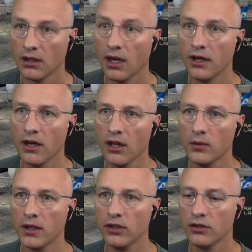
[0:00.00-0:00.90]
Another
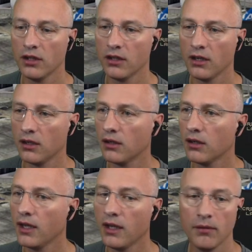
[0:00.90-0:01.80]
one,
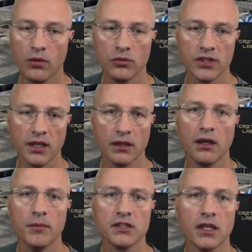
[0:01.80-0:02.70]
230. What was that? I
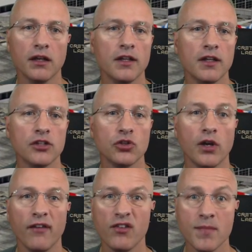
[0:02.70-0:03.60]
missed that. So
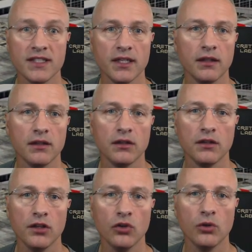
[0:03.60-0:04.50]
if you miss it,
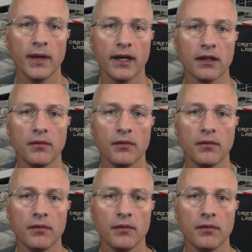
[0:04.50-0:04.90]
you can go back.